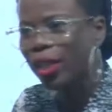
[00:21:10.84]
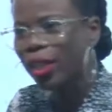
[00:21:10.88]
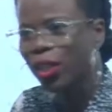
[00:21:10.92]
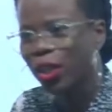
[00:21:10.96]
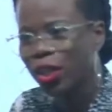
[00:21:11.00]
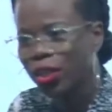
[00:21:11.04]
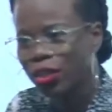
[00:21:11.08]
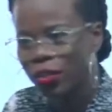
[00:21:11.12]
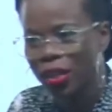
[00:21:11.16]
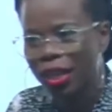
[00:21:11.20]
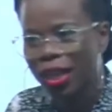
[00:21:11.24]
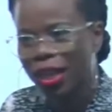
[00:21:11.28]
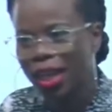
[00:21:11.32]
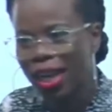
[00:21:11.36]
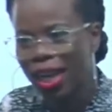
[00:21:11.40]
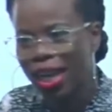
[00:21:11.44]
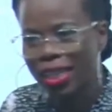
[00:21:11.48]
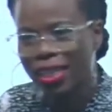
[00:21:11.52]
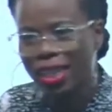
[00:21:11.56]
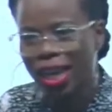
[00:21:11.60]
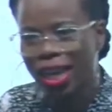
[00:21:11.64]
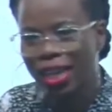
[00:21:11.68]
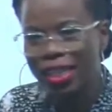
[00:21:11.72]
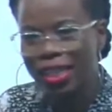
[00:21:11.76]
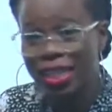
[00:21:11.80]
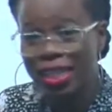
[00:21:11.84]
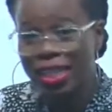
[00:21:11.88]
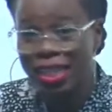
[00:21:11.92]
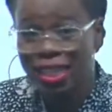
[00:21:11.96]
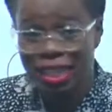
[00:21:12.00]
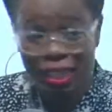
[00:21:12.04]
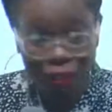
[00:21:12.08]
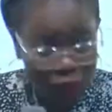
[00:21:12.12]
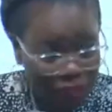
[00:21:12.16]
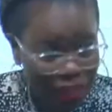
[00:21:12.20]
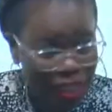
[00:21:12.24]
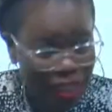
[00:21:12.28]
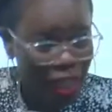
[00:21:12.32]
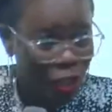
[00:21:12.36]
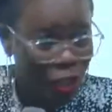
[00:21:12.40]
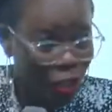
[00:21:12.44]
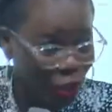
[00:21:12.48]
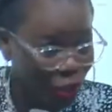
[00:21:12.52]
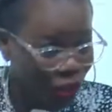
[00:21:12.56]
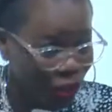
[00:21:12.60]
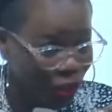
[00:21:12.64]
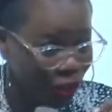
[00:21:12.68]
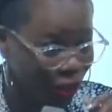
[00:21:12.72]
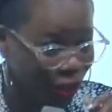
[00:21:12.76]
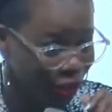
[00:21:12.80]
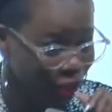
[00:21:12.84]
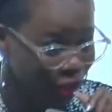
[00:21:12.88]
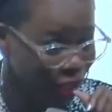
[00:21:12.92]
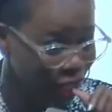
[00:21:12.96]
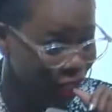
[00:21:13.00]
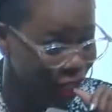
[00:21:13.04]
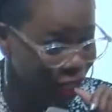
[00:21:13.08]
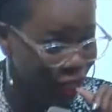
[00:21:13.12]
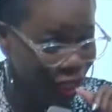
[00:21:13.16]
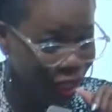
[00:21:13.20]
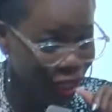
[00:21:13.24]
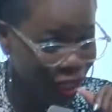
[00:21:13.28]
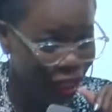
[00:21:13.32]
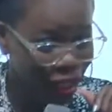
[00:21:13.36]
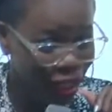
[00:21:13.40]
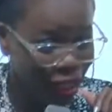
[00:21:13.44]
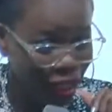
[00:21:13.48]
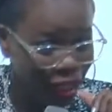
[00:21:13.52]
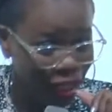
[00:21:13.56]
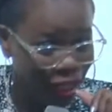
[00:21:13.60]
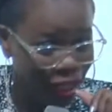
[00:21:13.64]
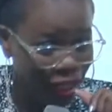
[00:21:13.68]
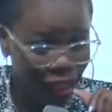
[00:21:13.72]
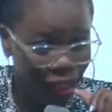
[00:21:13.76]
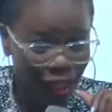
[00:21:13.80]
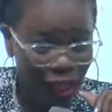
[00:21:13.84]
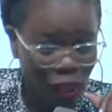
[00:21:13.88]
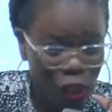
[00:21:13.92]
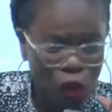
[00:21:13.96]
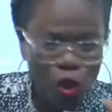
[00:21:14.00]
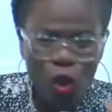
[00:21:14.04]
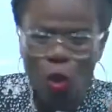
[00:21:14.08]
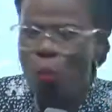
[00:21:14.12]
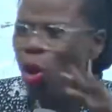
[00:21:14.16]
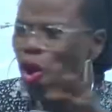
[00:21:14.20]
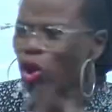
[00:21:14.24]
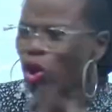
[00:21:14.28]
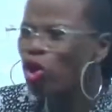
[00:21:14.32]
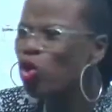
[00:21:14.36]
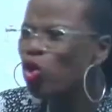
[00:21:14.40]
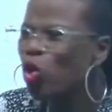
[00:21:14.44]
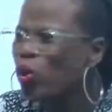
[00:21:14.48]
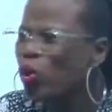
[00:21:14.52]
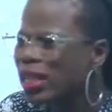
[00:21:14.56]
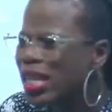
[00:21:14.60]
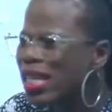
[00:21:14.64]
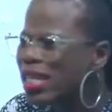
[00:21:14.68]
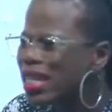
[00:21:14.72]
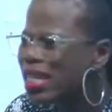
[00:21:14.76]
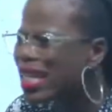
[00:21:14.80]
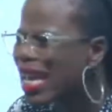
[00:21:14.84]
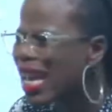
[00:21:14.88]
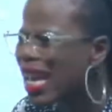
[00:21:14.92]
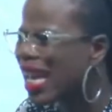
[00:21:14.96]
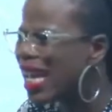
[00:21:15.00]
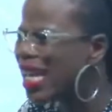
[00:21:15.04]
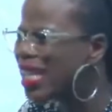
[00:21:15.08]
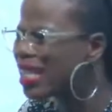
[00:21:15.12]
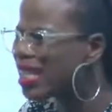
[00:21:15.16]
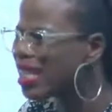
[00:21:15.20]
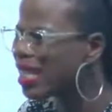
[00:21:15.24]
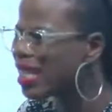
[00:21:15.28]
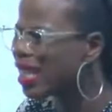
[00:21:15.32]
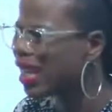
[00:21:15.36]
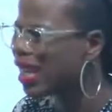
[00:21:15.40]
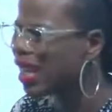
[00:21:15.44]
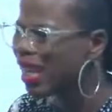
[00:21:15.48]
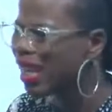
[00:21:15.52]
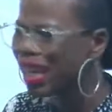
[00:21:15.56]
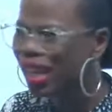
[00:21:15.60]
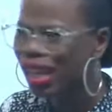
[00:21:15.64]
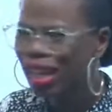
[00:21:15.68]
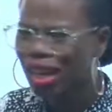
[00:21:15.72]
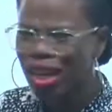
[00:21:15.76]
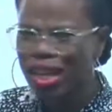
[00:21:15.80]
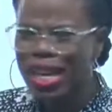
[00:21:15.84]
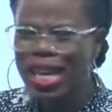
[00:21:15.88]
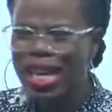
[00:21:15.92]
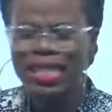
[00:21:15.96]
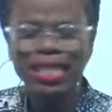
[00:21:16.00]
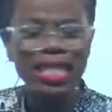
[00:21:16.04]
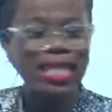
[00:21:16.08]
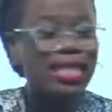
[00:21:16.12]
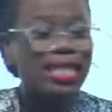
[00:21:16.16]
just realized that this is invitation. You must know these things. It's the